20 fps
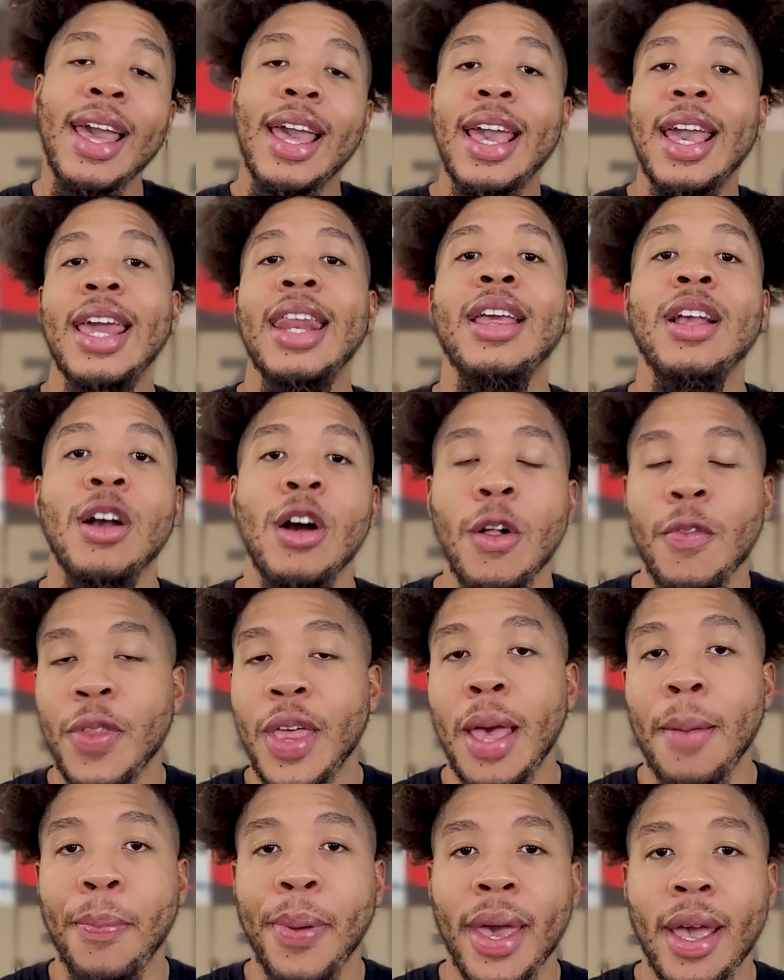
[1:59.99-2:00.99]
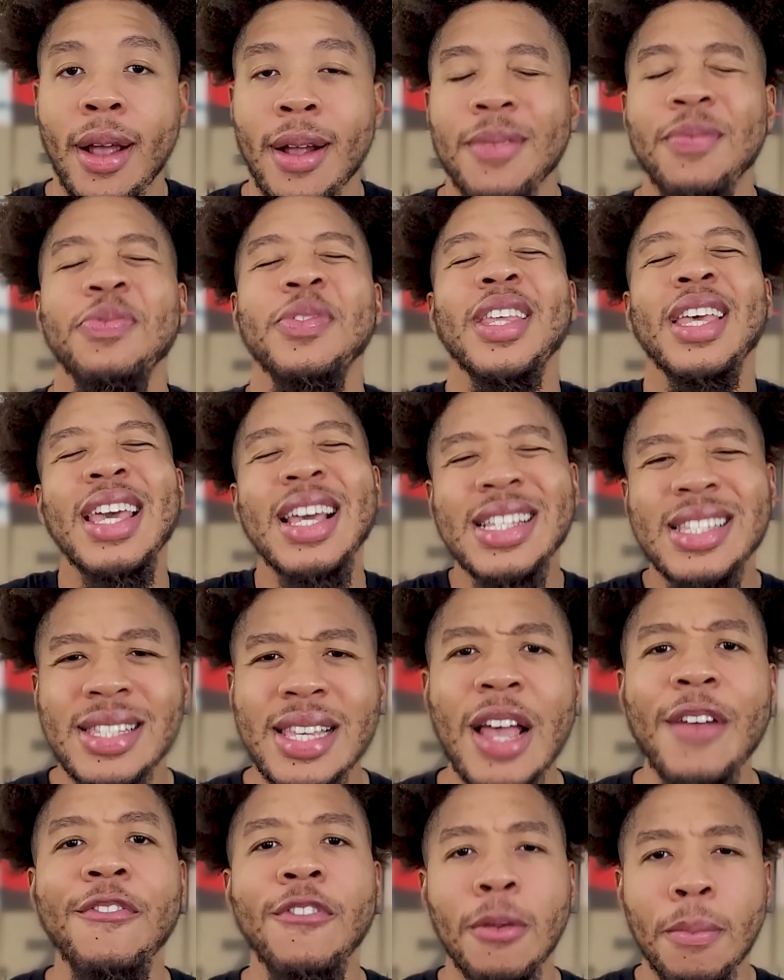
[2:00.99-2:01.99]
hitting on that pair,
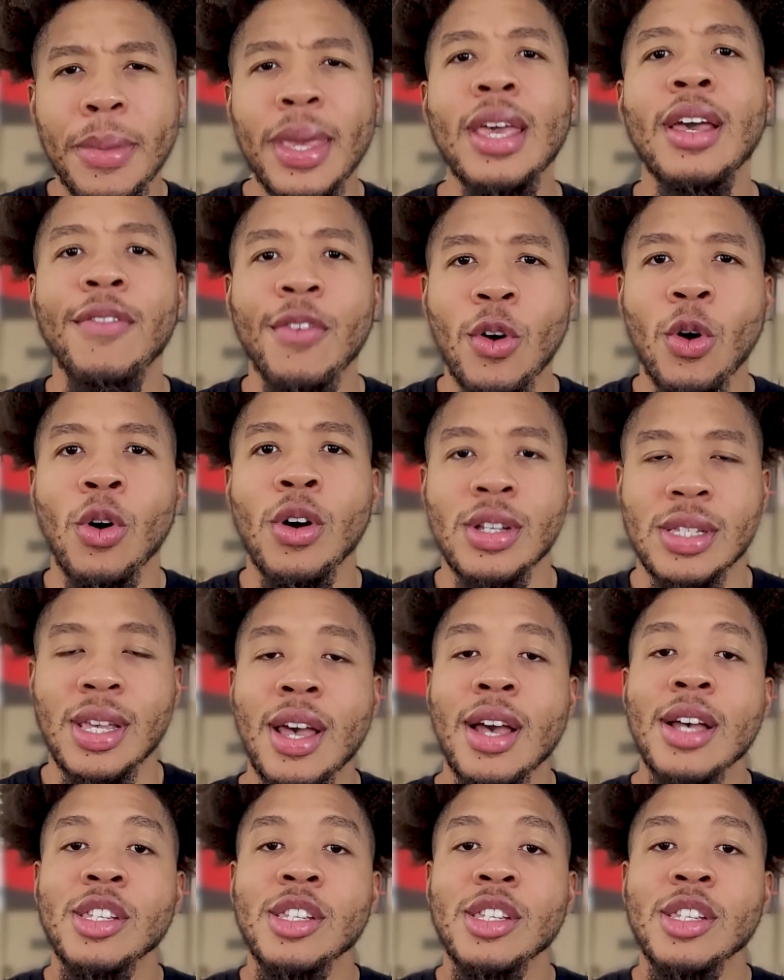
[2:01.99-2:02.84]
except for me, of course.